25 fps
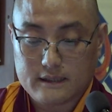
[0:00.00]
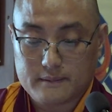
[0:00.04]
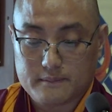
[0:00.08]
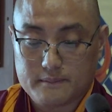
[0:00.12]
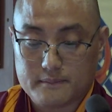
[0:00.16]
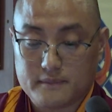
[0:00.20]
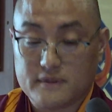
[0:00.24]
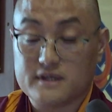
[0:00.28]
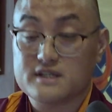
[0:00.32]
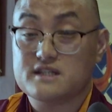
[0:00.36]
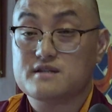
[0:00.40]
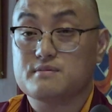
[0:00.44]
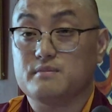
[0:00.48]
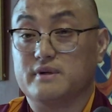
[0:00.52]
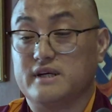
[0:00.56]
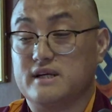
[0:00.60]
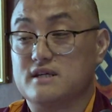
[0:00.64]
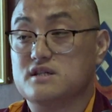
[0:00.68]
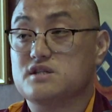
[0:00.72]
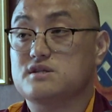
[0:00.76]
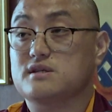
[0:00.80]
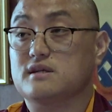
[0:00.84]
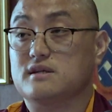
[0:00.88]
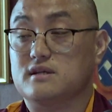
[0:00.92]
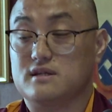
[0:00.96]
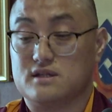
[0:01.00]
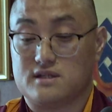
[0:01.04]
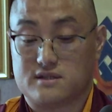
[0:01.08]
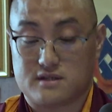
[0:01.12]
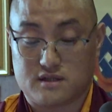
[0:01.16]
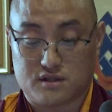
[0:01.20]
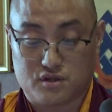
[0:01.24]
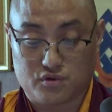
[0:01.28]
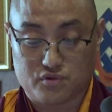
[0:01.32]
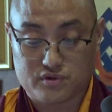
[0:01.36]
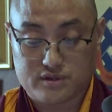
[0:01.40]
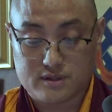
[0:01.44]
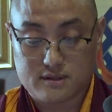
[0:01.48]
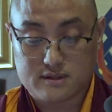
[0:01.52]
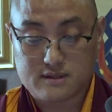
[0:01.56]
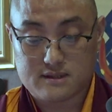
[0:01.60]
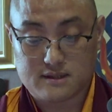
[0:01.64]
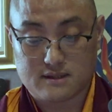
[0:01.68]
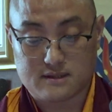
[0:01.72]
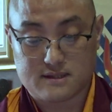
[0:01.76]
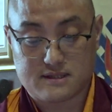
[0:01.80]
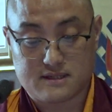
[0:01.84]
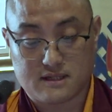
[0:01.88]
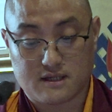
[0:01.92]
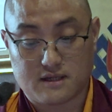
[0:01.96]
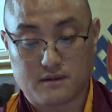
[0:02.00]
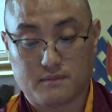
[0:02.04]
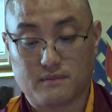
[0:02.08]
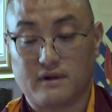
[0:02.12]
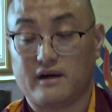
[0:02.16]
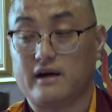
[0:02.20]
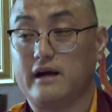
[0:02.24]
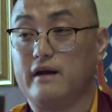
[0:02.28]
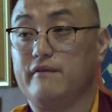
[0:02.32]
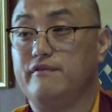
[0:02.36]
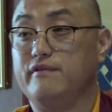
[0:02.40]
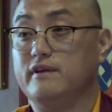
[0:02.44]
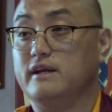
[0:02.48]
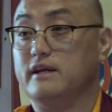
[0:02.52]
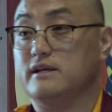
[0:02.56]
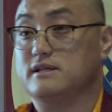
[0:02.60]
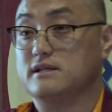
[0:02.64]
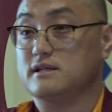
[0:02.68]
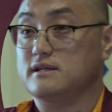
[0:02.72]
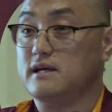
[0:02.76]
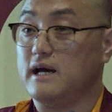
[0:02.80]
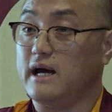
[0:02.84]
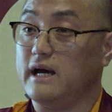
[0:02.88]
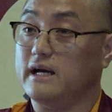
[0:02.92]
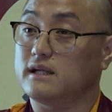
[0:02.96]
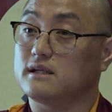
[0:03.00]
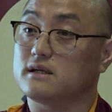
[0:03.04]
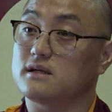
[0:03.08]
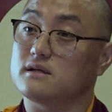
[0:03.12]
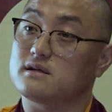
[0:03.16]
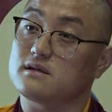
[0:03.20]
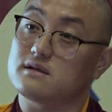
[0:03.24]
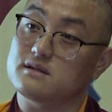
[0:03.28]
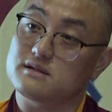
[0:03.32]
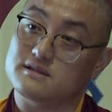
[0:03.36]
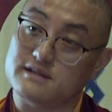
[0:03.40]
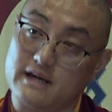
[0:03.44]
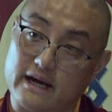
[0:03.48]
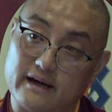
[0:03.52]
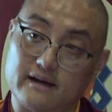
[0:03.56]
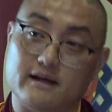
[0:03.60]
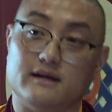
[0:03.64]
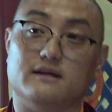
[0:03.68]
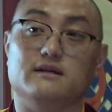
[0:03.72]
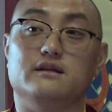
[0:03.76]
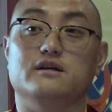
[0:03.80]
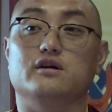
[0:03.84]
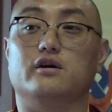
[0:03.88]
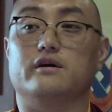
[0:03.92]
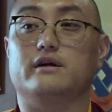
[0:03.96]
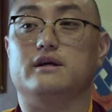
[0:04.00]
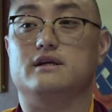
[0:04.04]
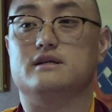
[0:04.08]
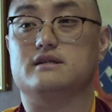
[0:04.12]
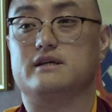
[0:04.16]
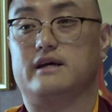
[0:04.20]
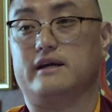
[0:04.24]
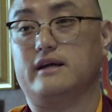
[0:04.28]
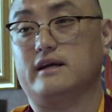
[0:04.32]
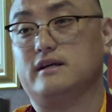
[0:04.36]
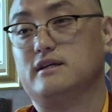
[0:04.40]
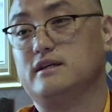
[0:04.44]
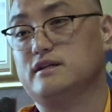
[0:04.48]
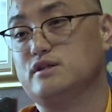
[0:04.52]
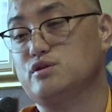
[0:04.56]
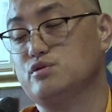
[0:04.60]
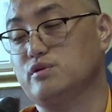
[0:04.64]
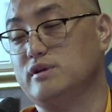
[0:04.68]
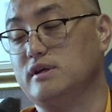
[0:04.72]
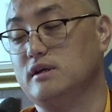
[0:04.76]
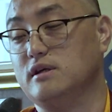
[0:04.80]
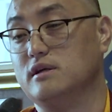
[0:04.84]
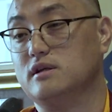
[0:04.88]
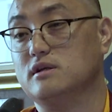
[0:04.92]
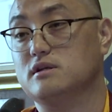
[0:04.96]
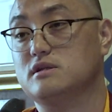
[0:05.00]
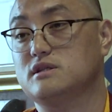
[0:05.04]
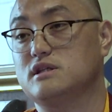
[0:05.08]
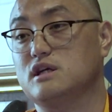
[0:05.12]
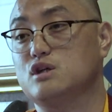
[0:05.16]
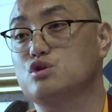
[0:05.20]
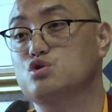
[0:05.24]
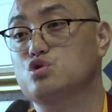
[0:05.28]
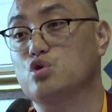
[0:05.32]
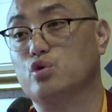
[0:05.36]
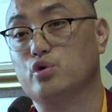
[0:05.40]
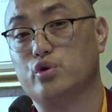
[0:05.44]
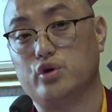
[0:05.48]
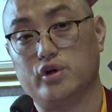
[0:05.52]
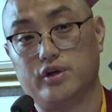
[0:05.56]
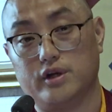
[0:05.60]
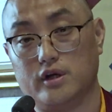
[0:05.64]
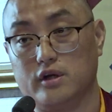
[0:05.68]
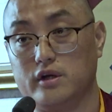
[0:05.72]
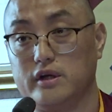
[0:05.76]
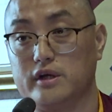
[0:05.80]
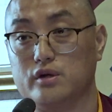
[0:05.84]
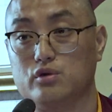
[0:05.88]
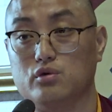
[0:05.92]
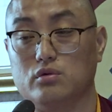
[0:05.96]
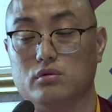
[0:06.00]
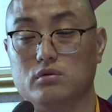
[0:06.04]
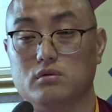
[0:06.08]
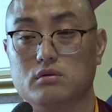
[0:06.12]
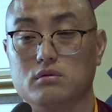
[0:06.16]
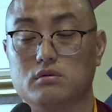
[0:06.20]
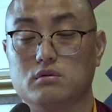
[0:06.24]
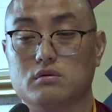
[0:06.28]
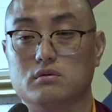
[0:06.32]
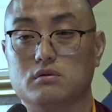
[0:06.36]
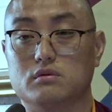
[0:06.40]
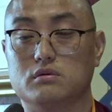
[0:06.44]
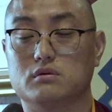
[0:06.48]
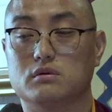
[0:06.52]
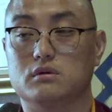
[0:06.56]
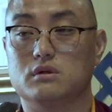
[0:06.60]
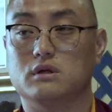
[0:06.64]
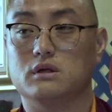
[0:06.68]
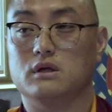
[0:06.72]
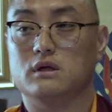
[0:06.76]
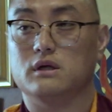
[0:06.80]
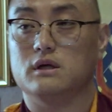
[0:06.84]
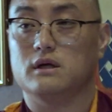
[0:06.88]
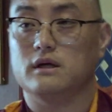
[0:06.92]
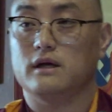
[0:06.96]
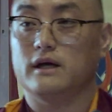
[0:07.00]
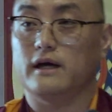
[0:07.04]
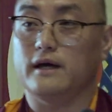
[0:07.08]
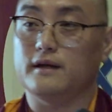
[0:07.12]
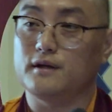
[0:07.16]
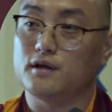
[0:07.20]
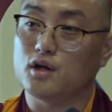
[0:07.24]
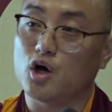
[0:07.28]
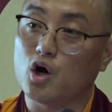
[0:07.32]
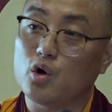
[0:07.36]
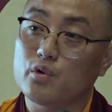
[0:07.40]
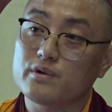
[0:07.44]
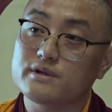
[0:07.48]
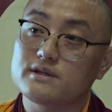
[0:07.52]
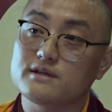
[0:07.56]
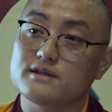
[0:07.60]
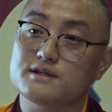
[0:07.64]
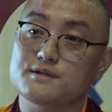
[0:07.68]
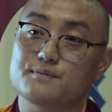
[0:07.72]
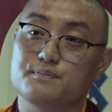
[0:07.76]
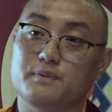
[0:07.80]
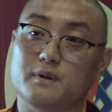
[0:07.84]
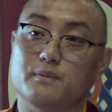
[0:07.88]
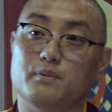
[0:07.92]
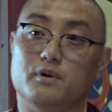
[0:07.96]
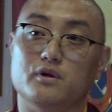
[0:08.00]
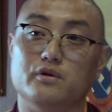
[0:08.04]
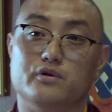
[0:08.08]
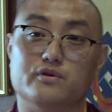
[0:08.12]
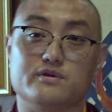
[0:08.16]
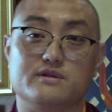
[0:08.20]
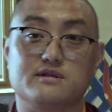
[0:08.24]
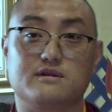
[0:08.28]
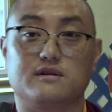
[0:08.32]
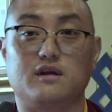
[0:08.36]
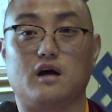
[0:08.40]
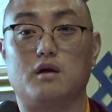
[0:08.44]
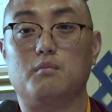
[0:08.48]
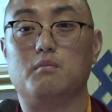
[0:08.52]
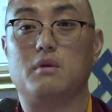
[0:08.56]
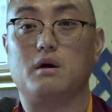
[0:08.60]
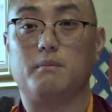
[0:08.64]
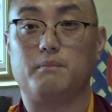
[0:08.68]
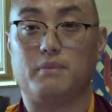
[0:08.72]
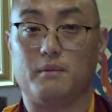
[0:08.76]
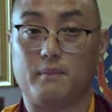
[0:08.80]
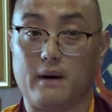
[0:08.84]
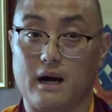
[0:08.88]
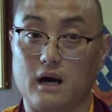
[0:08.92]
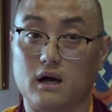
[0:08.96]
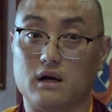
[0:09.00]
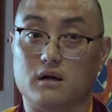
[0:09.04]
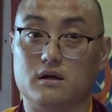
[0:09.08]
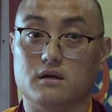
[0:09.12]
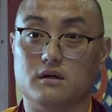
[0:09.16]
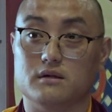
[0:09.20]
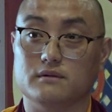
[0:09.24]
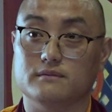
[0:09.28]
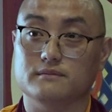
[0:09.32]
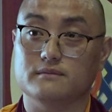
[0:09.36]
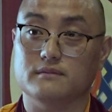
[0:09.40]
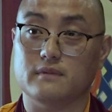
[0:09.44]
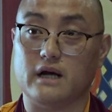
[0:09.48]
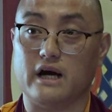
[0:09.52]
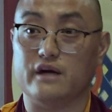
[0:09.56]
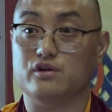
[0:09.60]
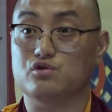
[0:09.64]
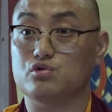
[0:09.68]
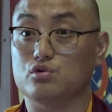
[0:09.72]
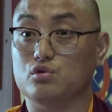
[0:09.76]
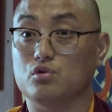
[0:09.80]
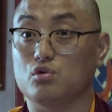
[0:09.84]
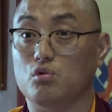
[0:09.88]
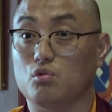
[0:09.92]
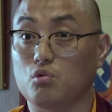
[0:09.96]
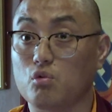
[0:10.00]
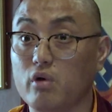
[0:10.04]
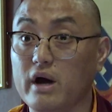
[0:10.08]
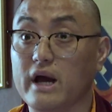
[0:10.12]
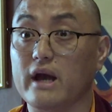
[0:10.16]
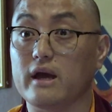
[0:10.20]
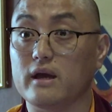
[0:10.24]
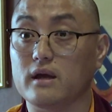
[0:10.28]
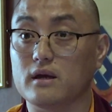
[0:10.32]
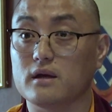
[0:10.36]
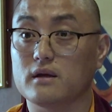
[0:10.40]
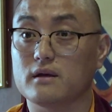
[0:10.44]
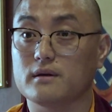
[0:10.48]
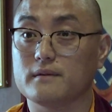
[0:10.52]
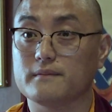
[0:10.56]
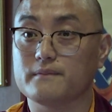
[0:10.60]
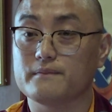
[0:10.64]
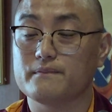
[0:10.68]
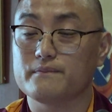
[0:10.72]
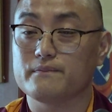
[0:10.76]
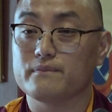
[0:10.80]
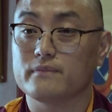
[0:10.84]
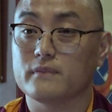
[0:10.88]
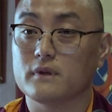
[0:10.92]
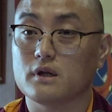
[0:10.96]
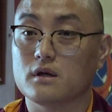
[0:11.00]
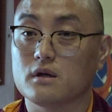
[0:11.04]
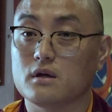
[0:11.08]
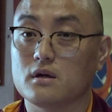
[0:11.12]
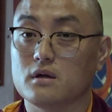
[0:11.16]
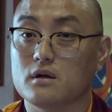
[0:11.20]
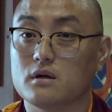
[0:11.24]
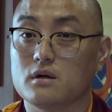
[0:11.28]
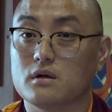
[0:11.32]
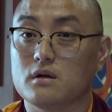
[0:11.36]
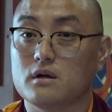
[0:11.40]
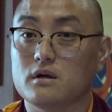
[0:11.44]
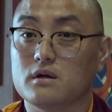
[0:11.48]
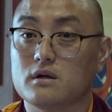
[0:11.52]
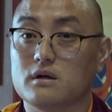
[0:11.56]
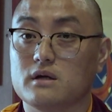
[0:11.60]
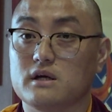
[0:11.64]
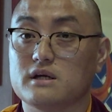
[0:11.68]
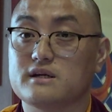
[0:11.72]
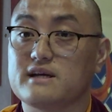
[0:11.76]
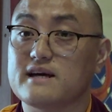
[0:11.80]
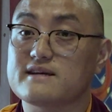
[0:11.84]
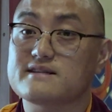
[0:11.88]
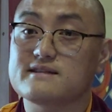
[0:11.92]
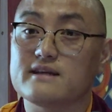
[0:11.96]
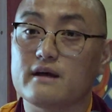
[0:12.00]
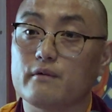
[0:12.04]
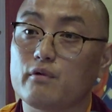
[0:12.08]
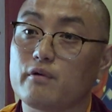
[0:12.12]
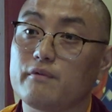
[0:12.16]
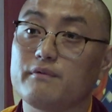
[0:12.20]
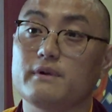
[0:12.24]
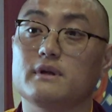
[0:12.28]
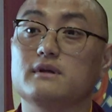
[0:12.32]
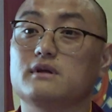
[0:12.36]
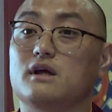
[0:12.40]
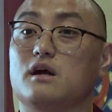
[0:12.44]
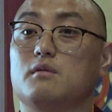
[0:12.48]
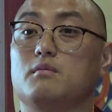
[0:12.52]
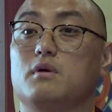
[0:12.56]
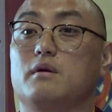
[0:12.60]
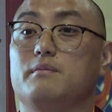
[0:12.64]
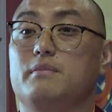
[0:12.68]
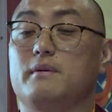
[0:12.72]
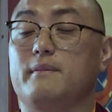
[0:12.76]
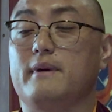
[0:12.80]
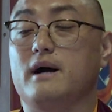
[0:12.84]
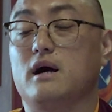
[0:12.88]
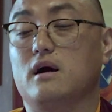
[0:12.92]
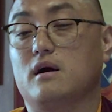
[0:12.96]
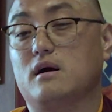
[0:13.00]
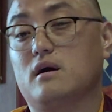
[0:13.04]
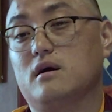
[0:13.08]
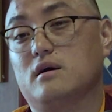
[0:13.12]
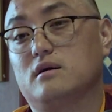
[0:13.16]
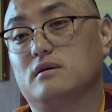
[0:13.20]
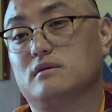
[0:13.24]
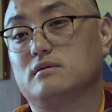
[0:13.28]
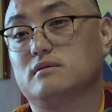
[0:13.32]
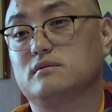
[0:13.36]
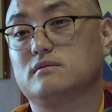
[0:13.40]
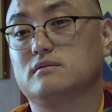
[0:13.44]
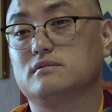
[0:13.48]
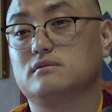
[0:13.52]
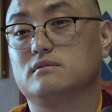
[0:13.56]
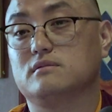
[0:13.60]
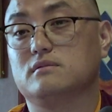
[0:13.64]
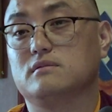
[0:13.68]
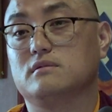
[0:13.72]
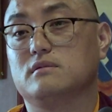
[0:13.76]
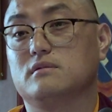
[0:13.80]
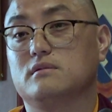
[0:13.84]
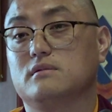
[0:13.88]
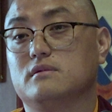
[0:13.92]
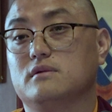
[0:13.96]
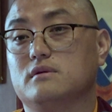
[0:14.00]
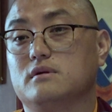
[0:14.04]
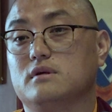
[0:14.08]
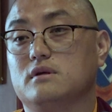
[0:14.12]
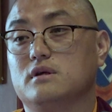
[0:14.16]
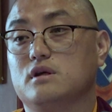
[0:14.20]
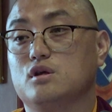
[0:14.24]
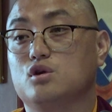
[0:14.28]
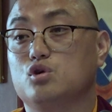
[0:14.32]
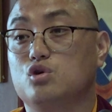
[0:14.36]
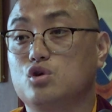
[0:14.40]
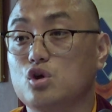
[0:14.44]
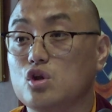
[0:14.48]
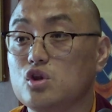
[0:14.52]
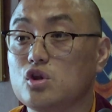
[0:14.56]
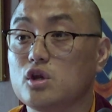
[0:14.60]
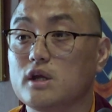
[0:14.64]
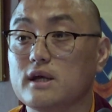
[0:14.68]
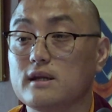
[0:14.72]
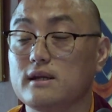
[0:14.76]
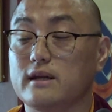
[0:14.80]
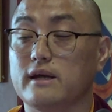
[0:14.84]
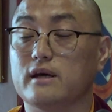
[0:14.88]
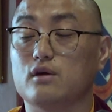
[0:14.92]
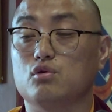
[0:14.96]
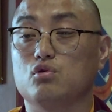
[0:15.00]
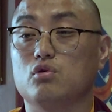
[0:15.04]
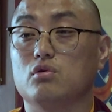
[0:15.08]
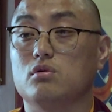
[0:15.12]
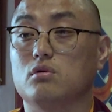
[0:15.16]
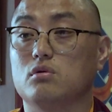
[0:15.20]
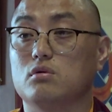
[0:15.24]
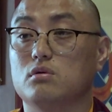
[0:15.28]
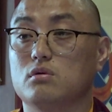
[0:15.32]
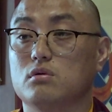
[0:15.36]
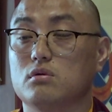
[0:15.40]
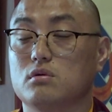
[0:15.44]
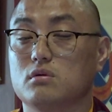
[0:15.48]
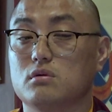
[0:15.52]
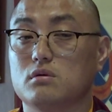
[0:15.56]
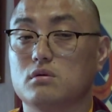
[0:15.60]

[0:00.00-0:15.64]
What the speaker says: Most monastic institutions in Sikkim are affiliated either directly or indirectly to the Denjong Gene Lekhung. And nowadays people use Dharma Vibhag. I don't know why. It has never been Dharma Vibhag. Gene Lekhung.